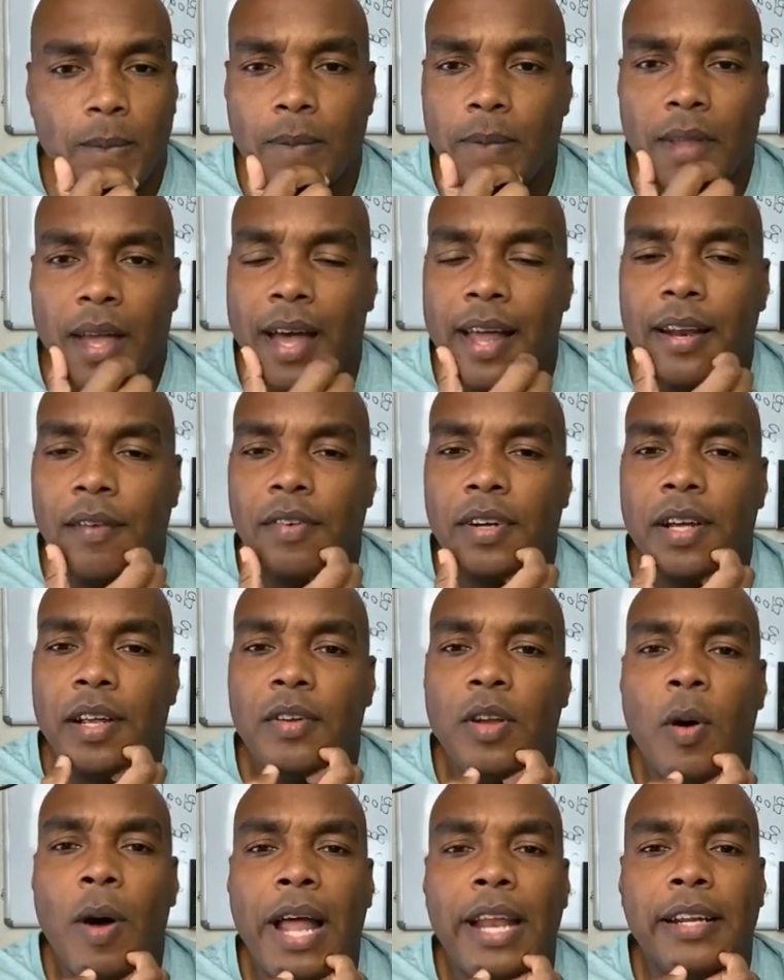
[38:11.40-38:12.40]
I never,
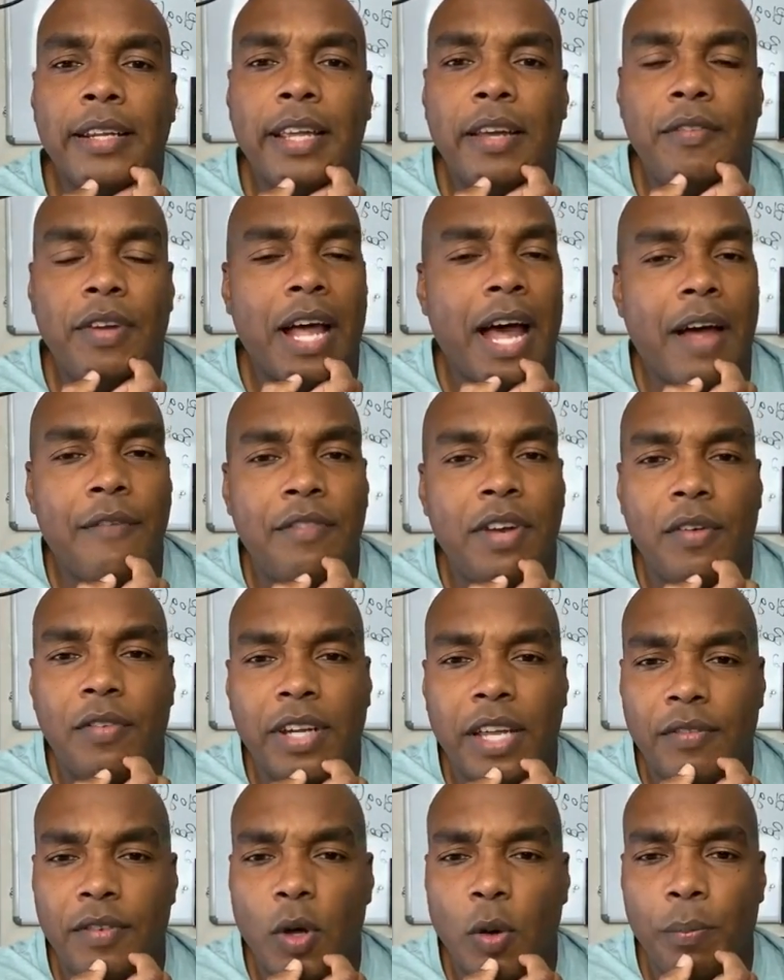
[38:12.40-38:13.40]
no, I didn't give it. I've never
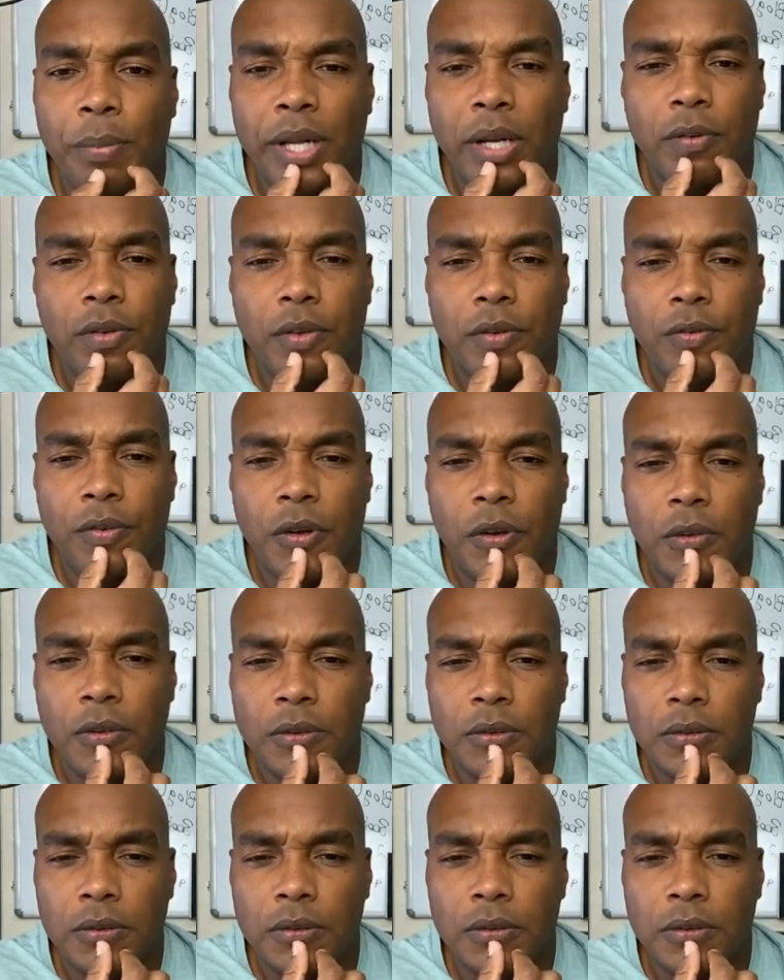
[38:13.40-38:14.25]
given no bid over the phone.